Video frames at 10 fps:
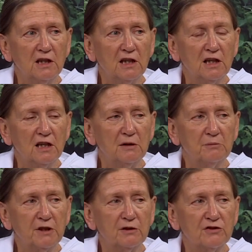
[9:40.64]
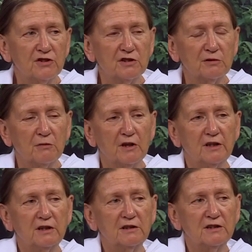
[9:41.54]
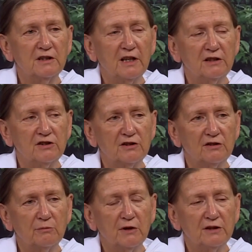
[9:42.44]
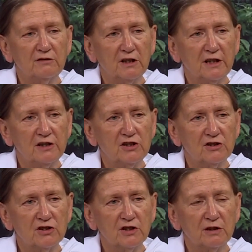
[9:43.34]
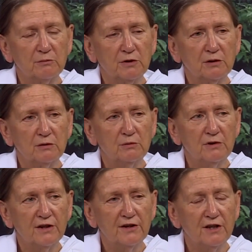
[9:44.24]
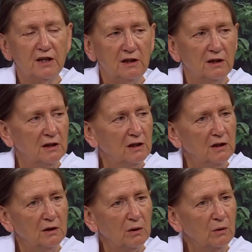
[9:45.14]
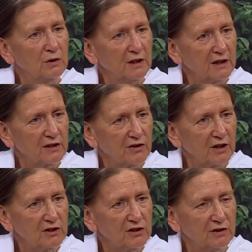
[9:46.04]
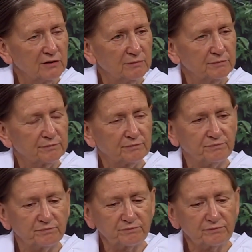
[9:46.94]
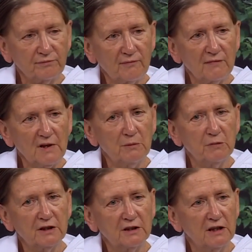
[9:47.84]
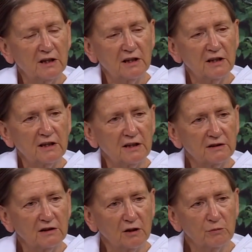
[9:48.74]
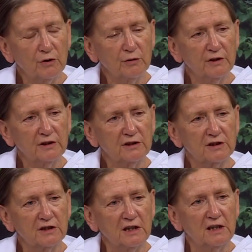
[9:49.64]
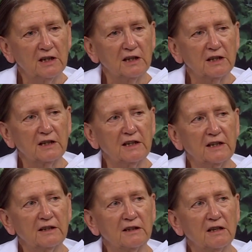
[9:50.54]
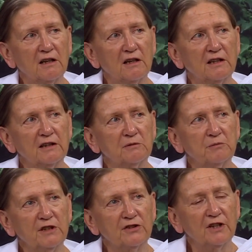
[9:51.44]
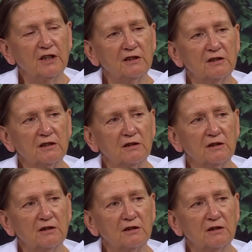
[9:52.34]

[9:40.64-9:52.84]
because this is the nature of my relationship with the organization. But at no point can it be said